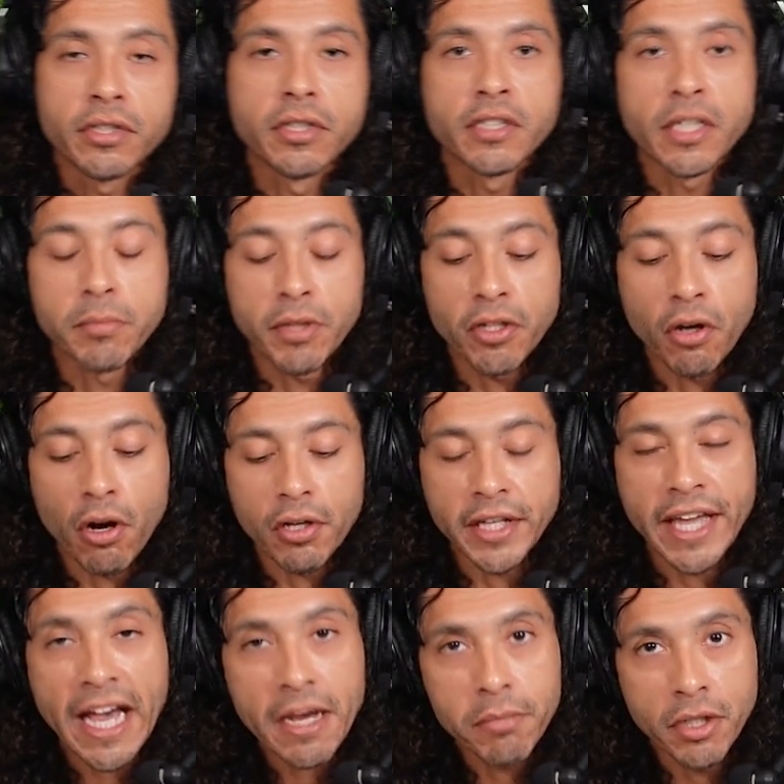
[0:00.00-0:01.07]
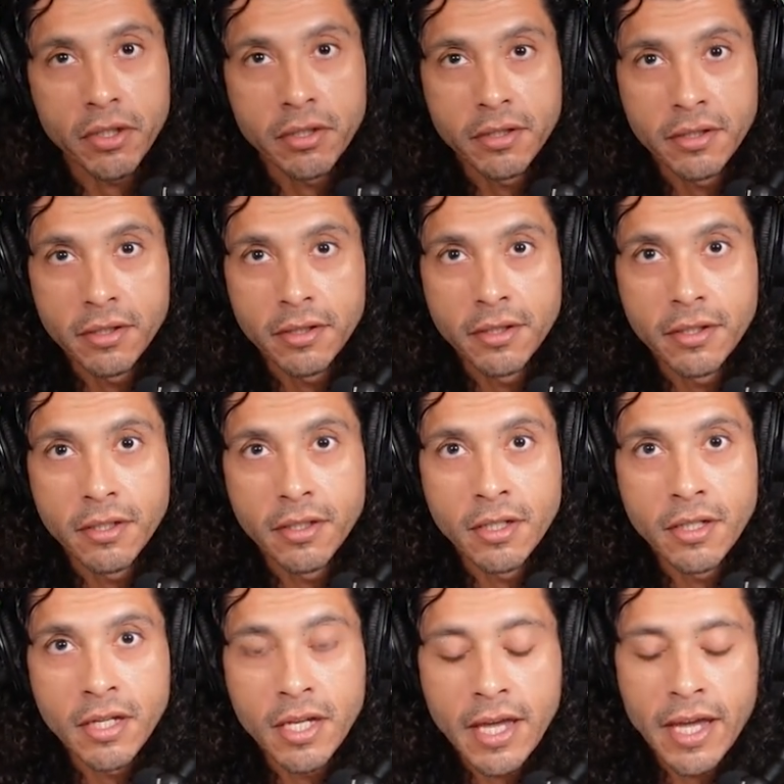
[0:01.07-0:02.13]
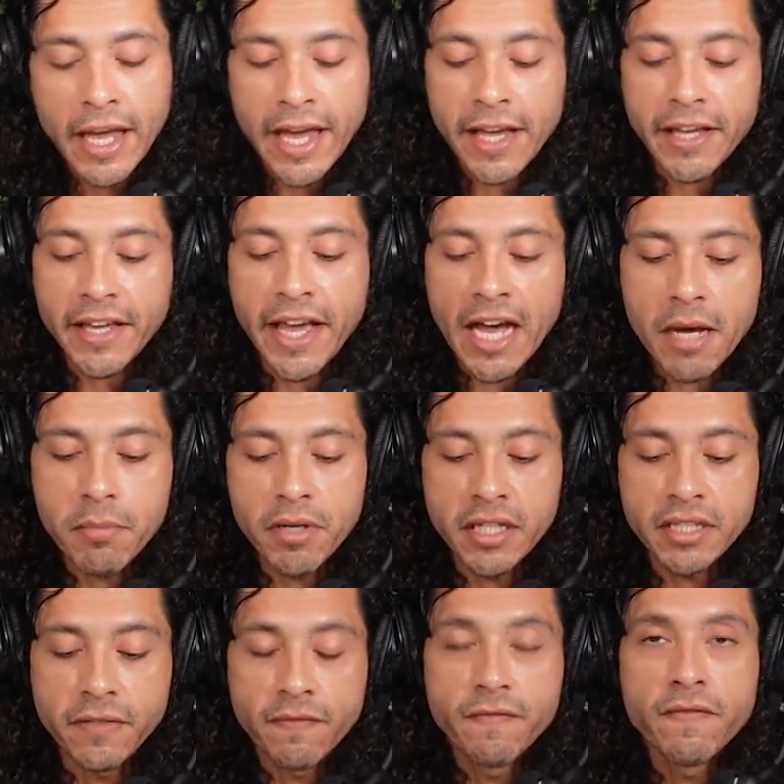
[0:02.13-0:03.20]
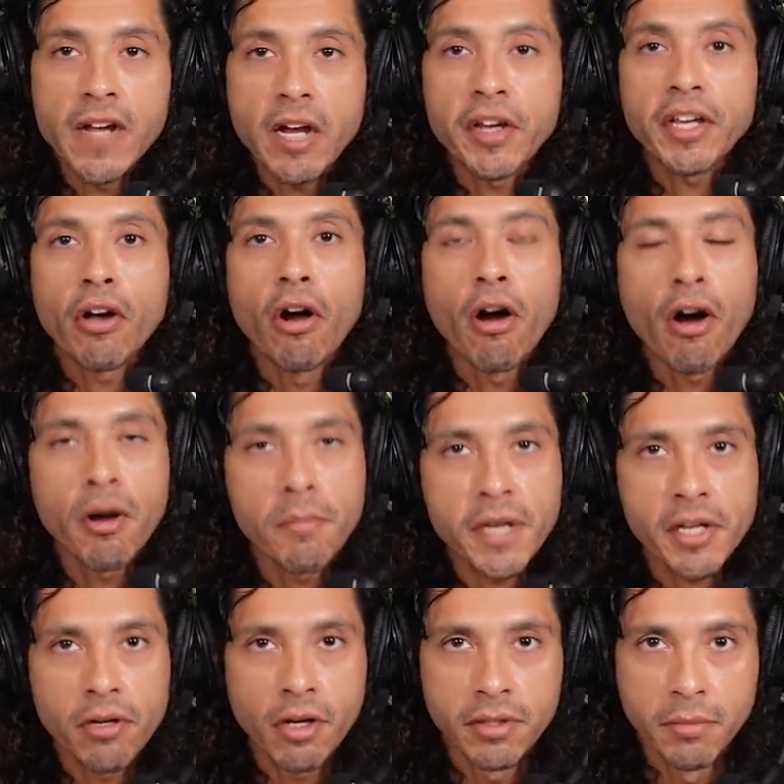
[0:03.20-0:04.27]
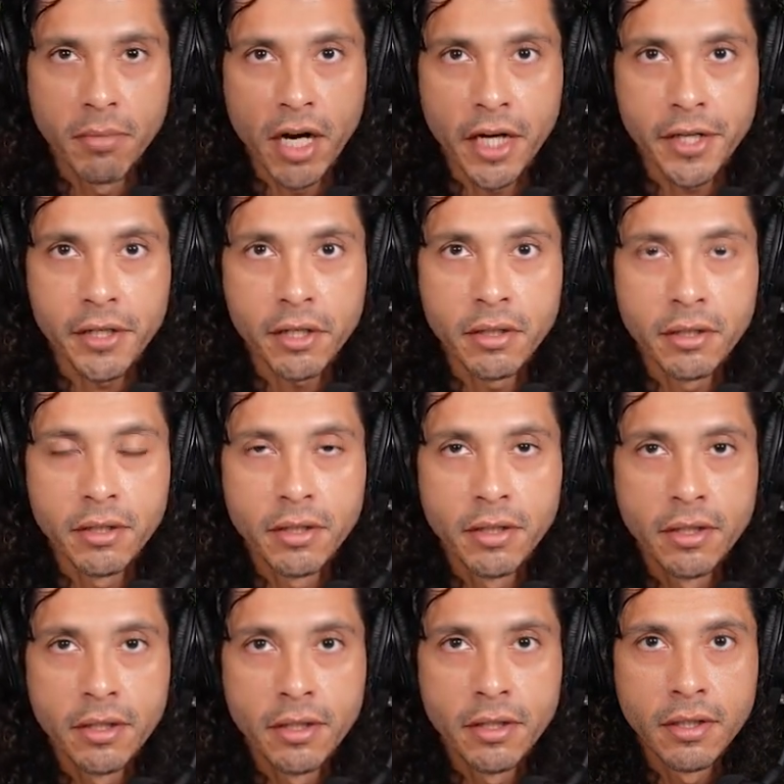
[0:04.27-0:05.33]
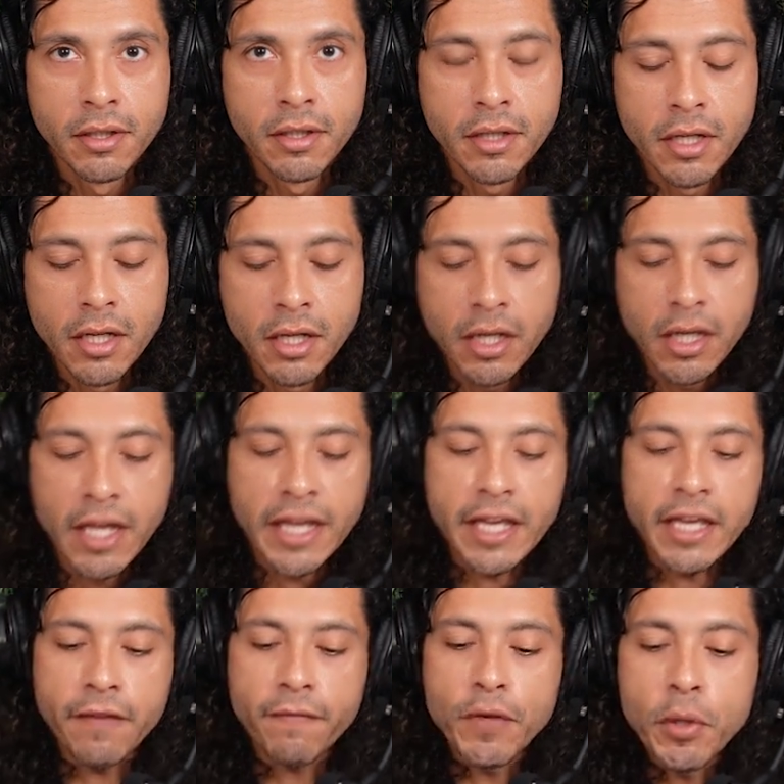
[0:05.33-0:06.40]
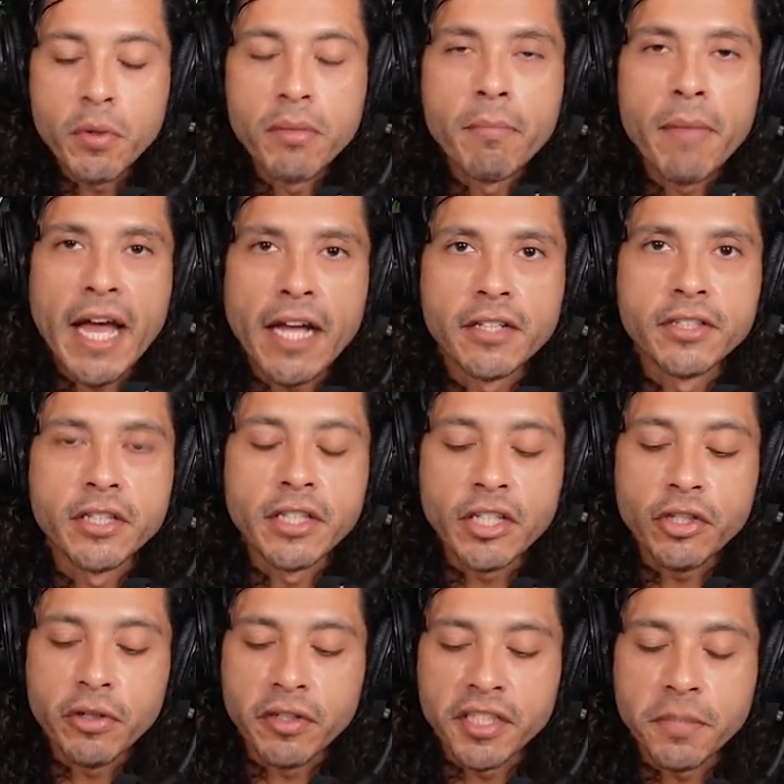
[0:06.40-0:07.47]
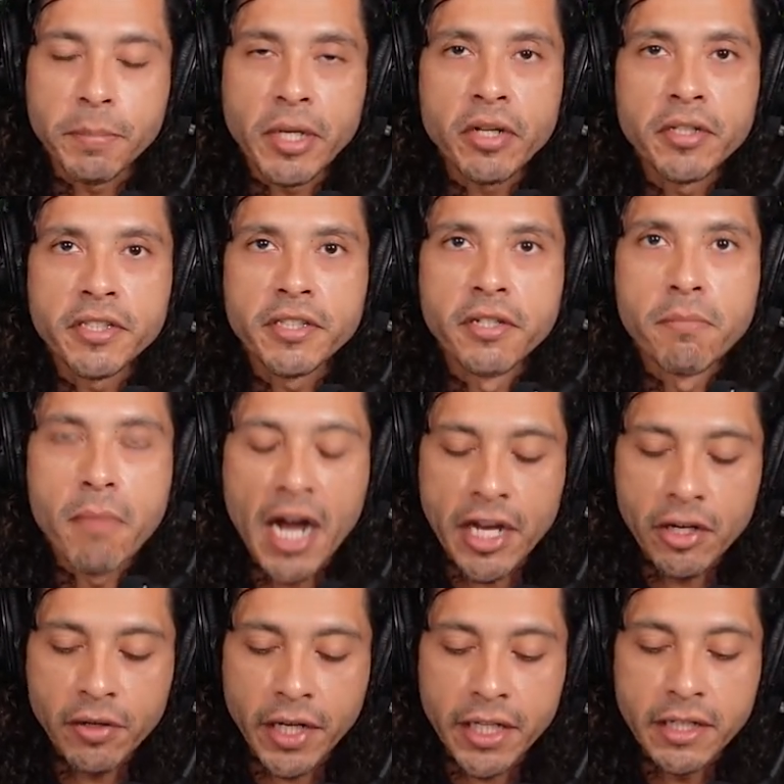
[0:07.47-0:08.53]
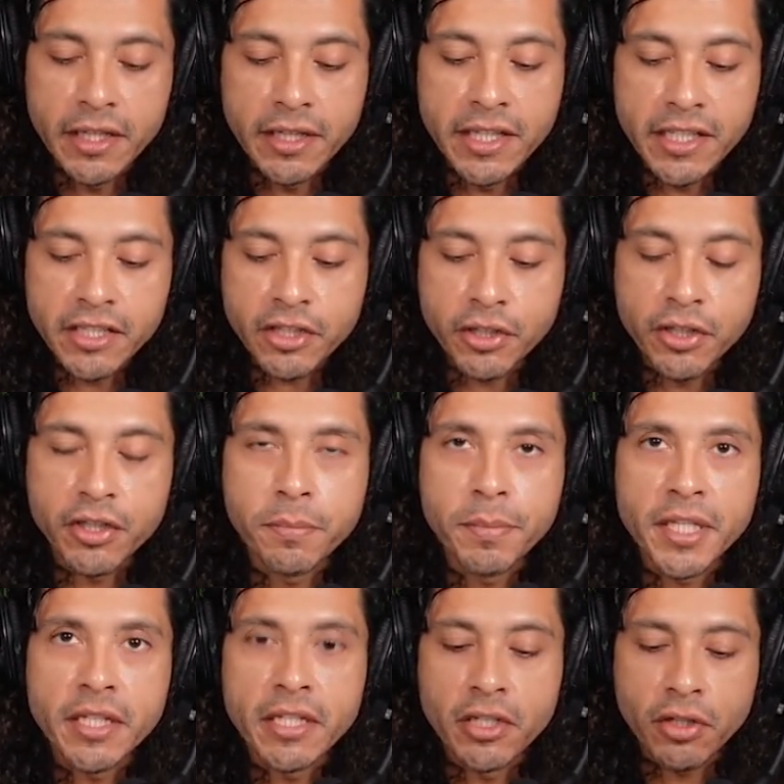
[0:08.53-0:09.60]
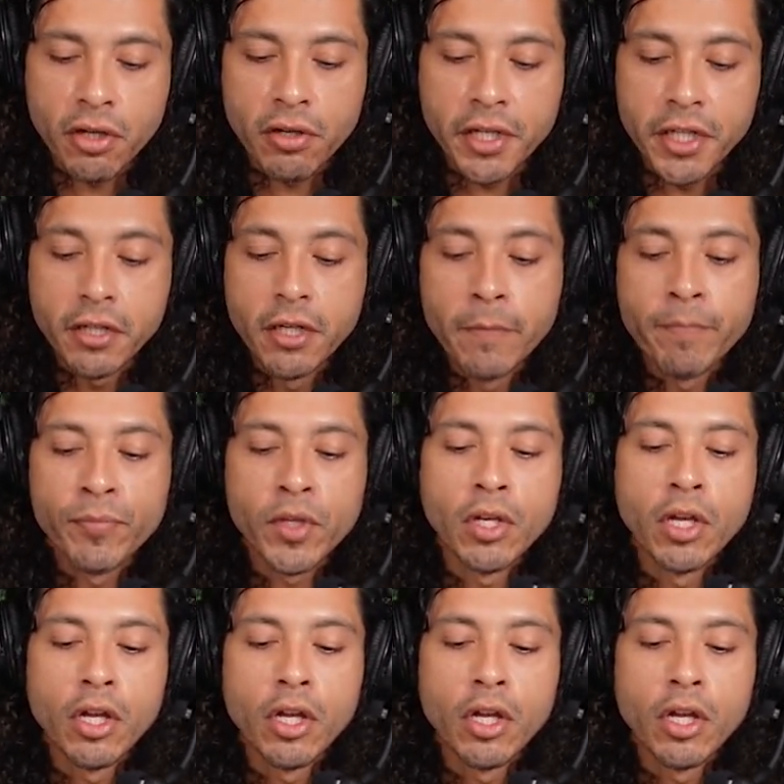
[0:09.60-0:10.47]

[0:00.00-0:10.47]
it into something called GABA. And GABA is very calming on the body. If you imagine that you're experiencing a migraine, this could be occurring.